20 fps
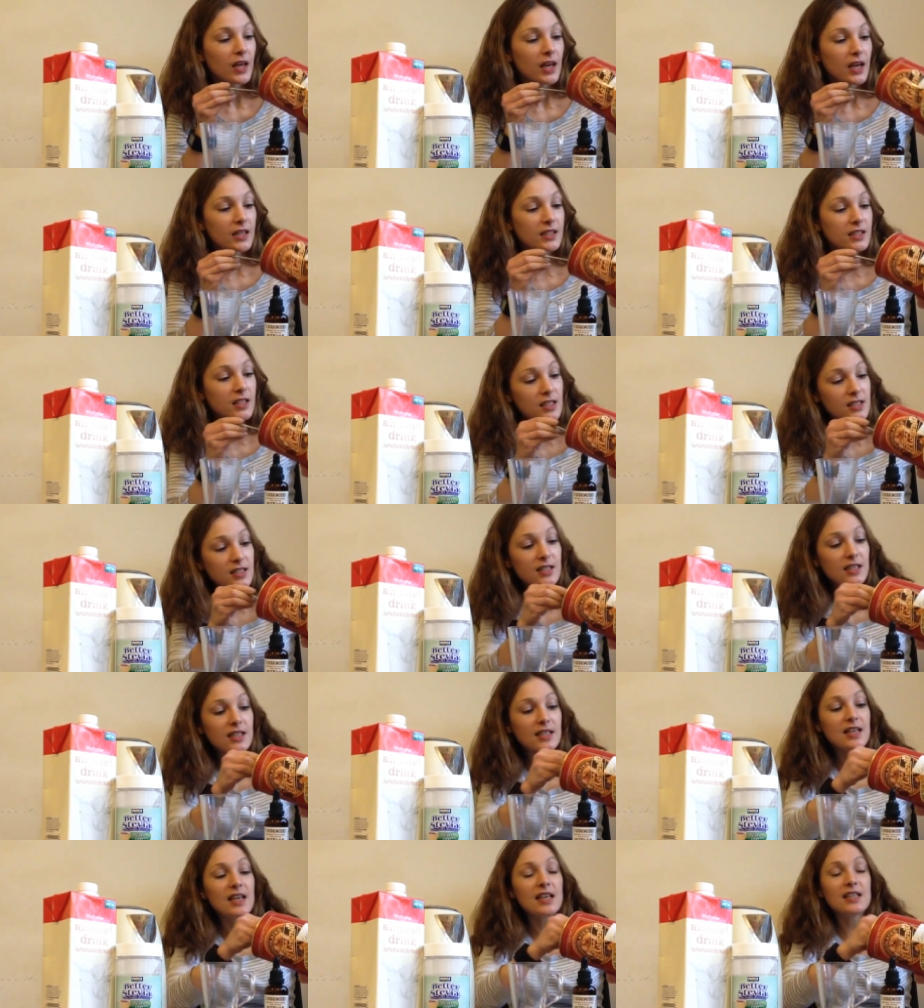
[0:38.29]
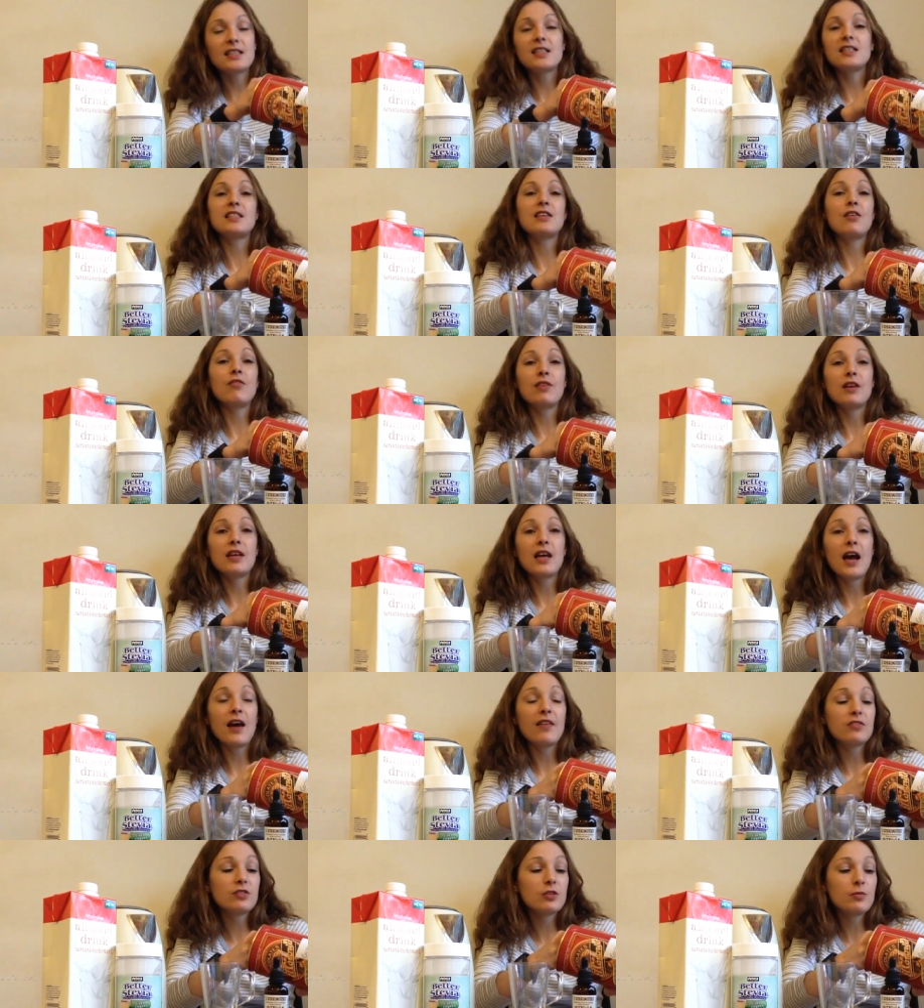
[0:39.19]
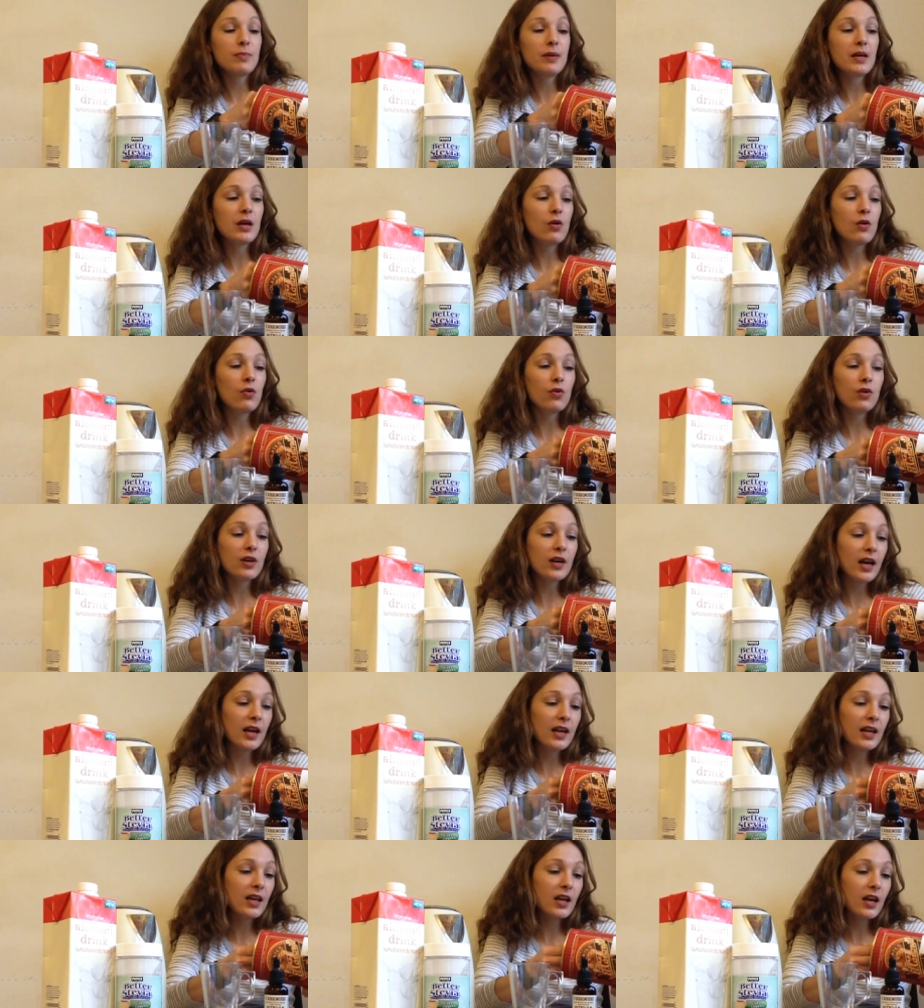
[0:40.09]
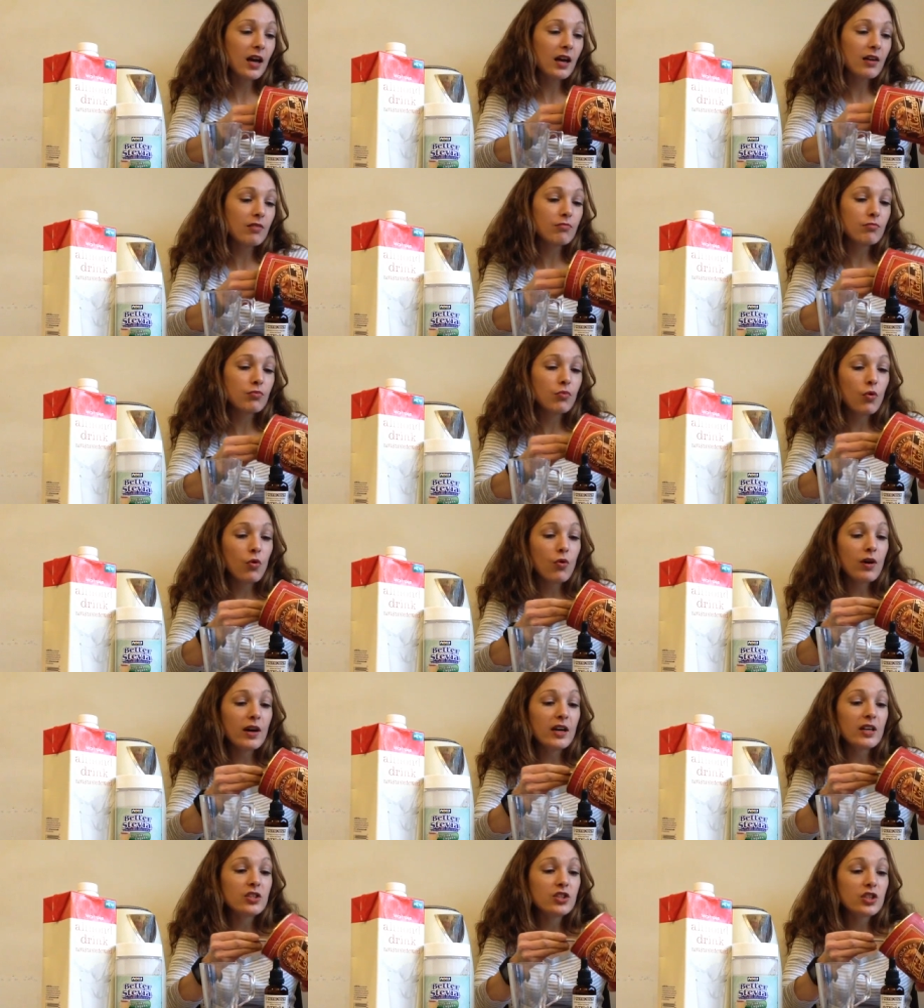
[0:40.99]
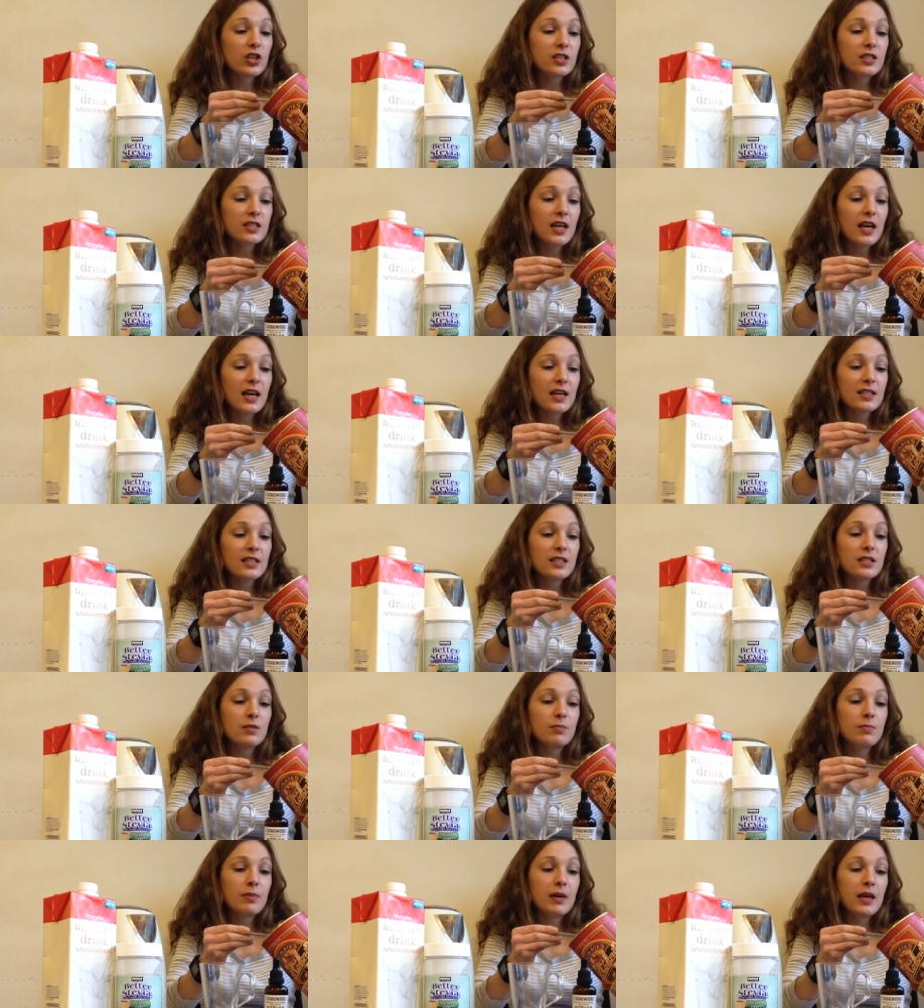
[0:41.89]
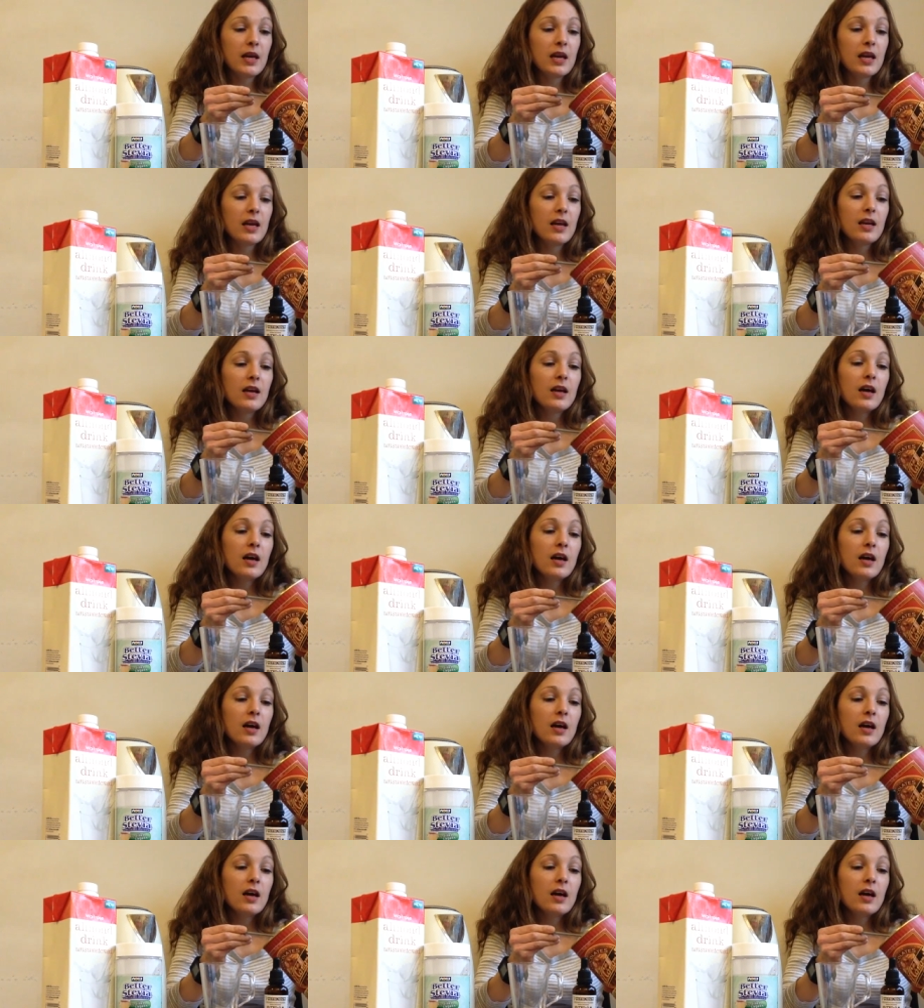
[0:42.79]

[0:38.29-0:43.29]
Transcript: It doesn't necessarily have to be organic and raw, it just has to be